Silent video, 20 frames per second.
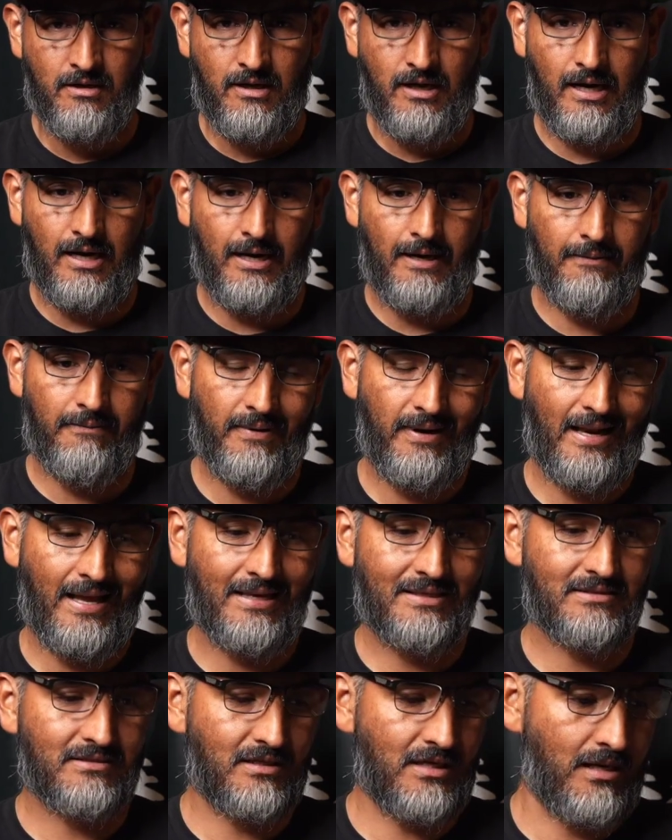
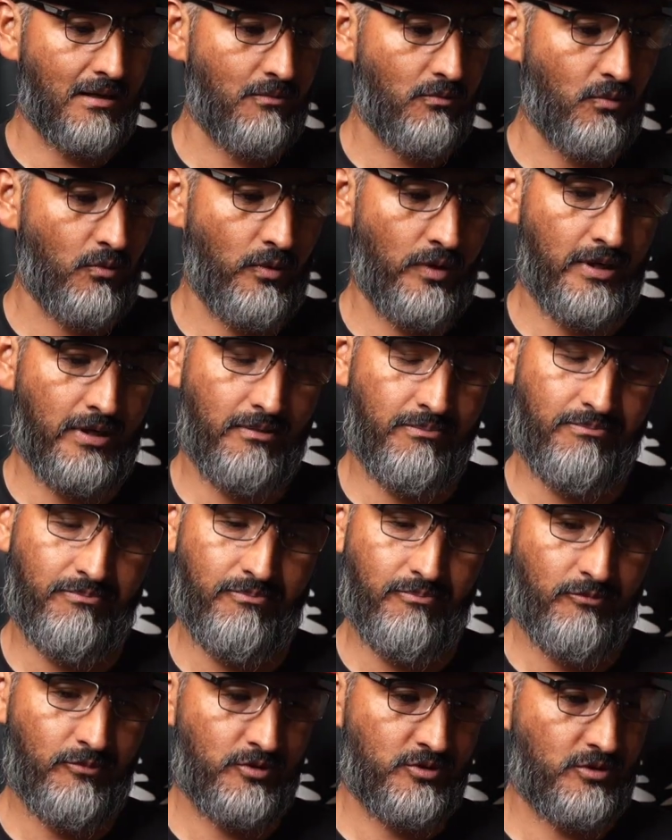Last time we
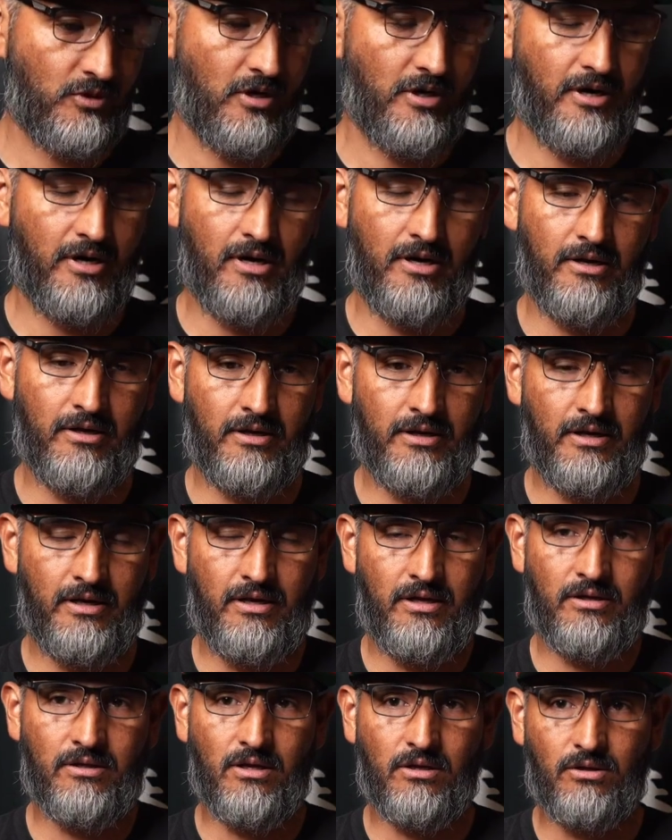started
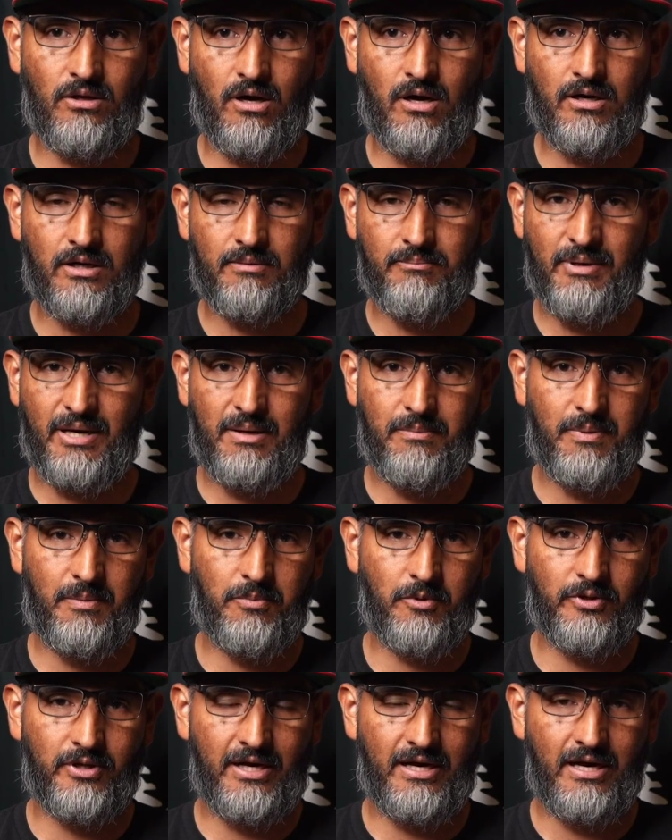in the dark, many
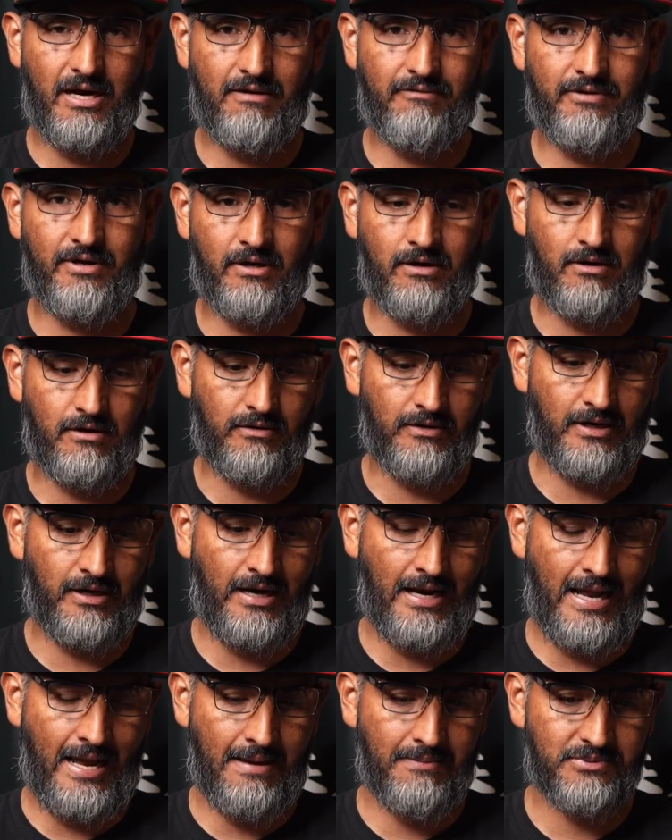people didn't have their
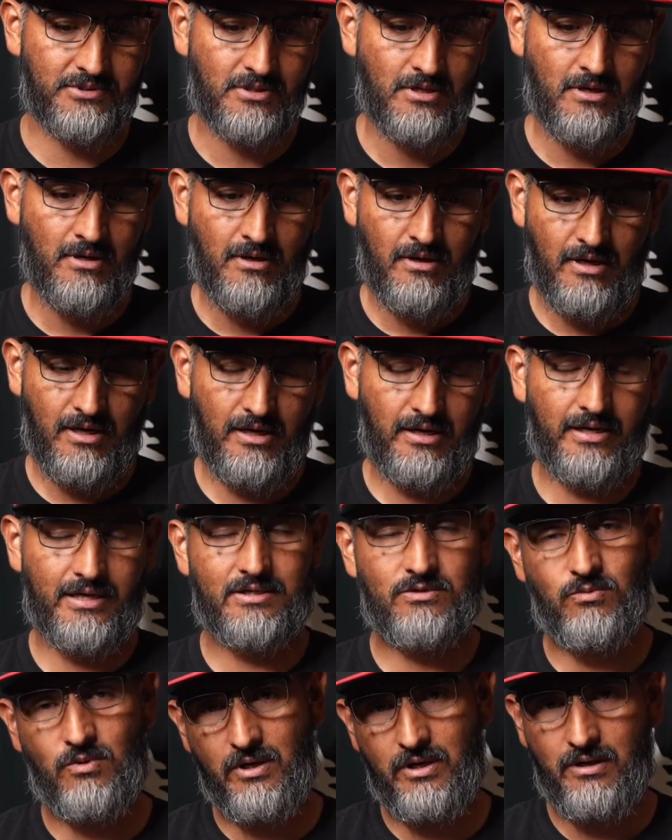lamps, and
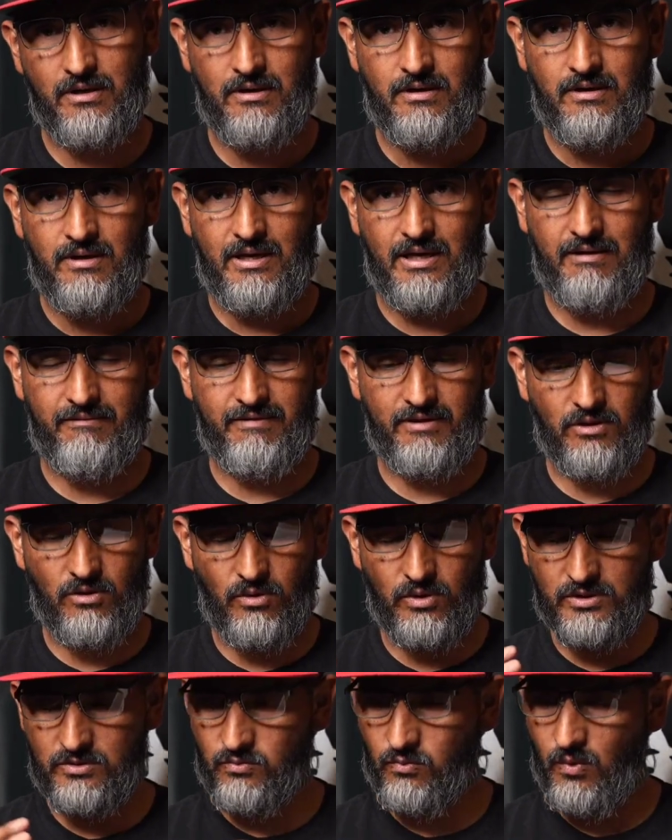guess what? Even
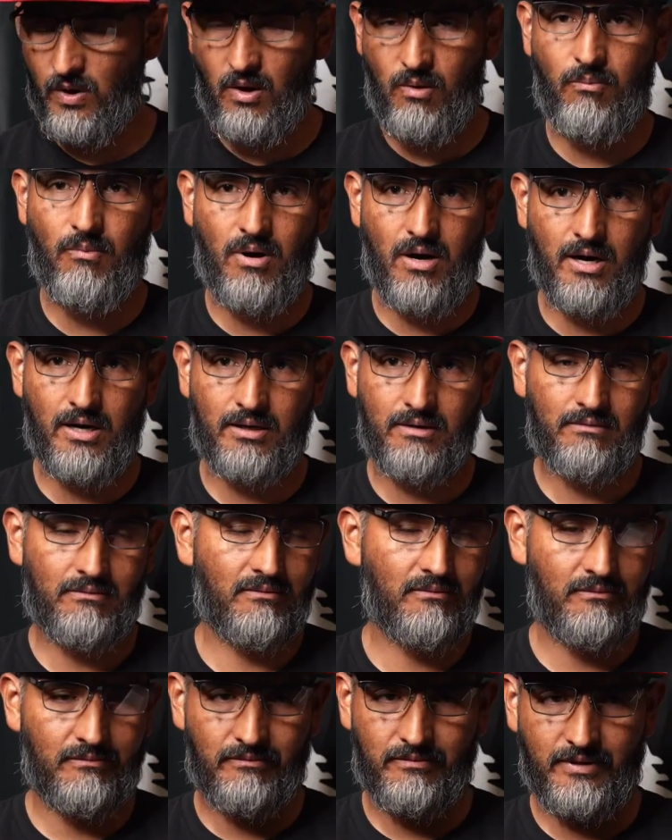though it's well marked,
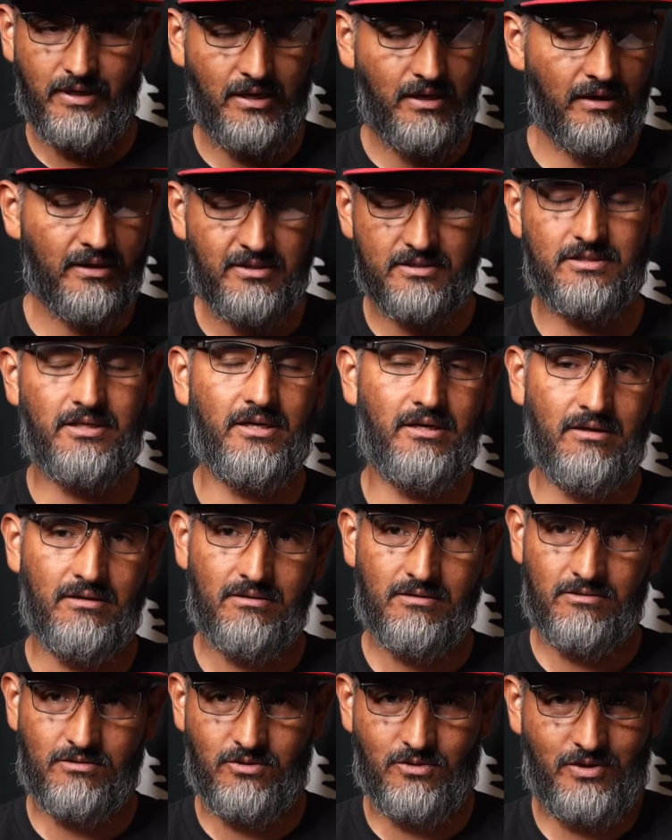they couldn't see,
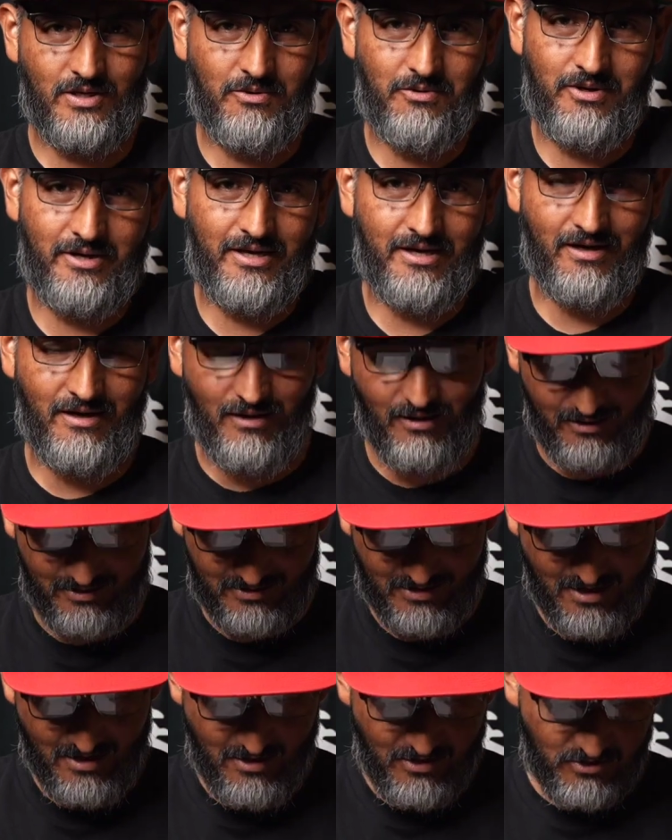so they were getting lost.
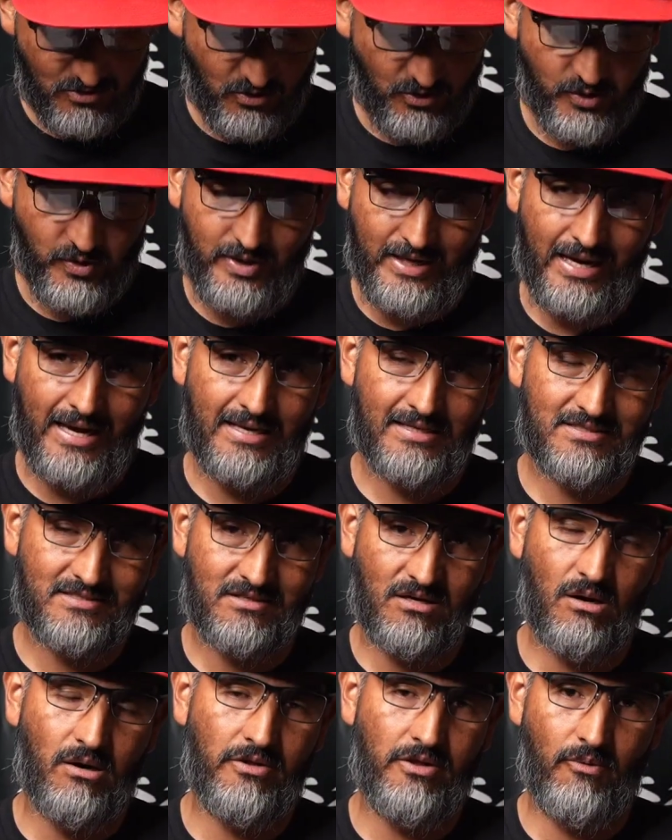So you can't
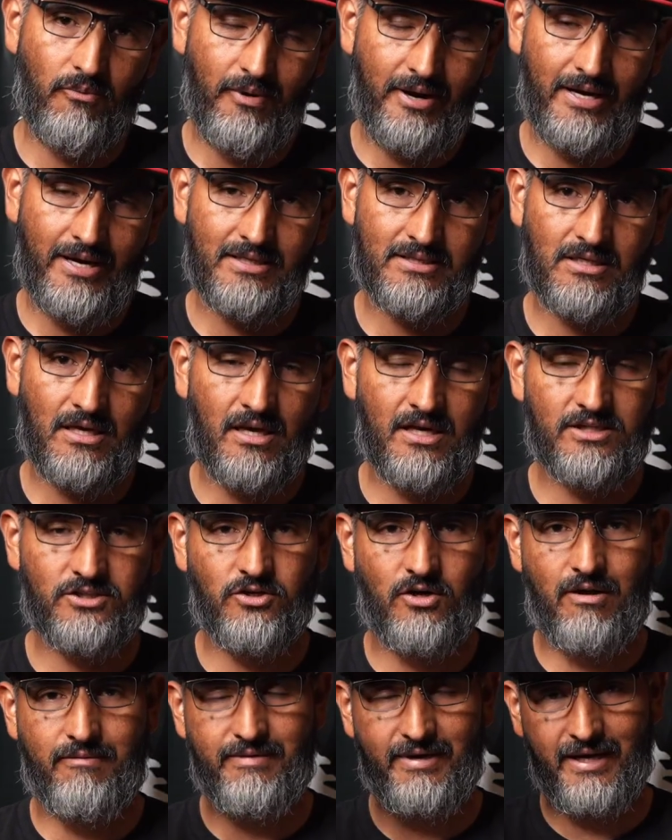start the race unless you
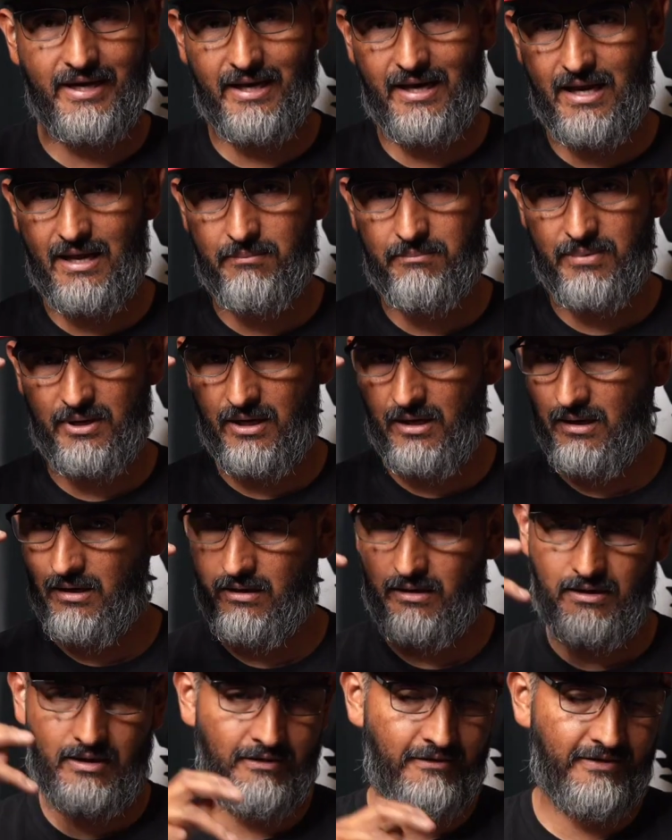have a headlamp.
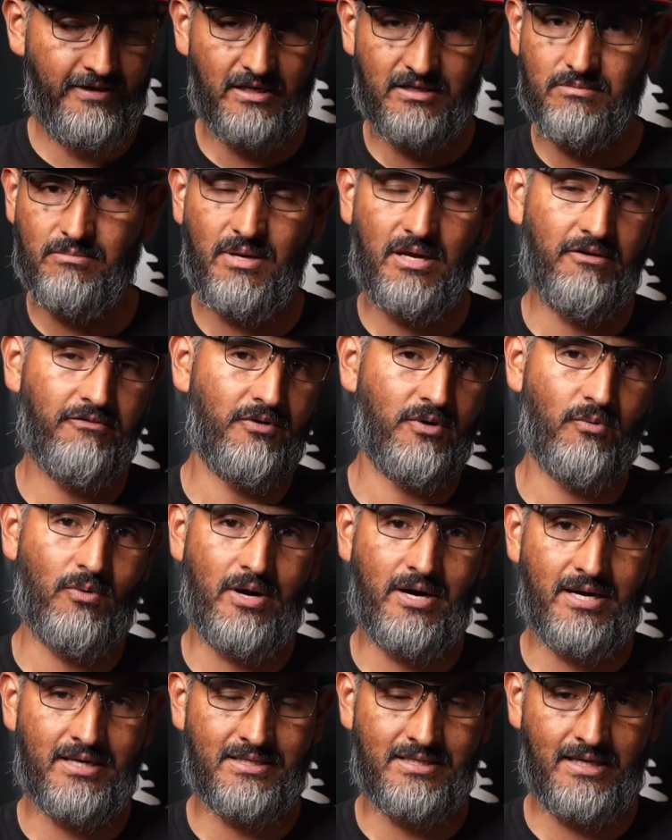It doesn't matter if you're
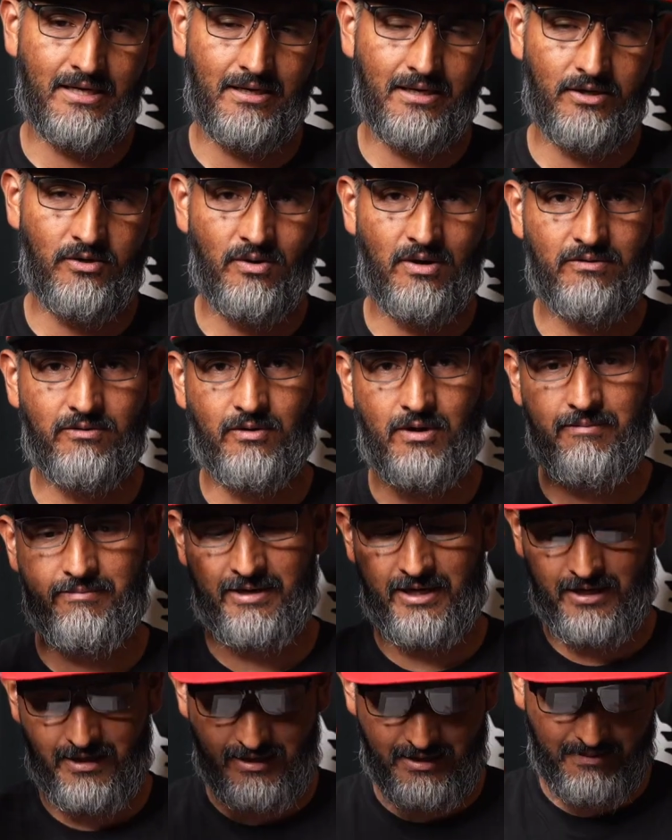running a 10K, you have to have a
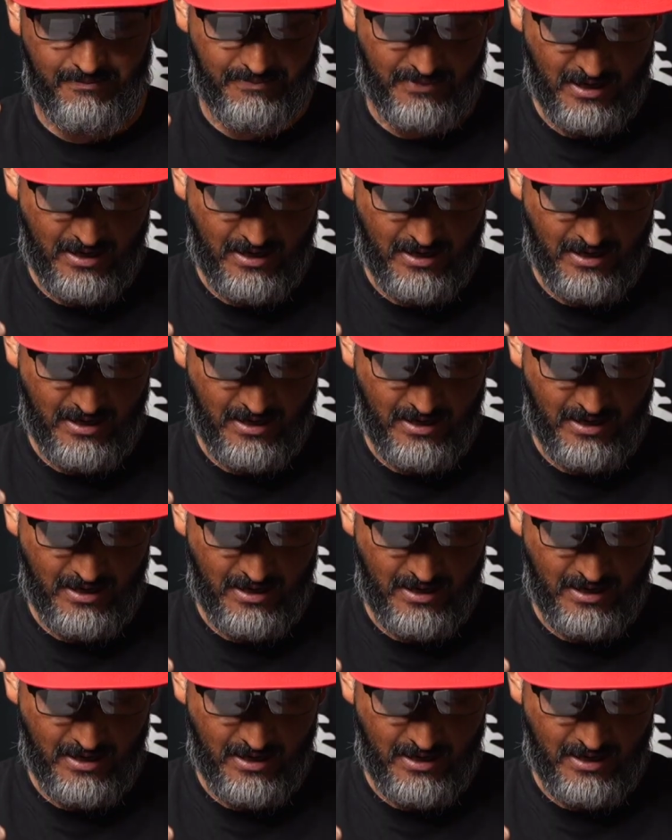headlamp.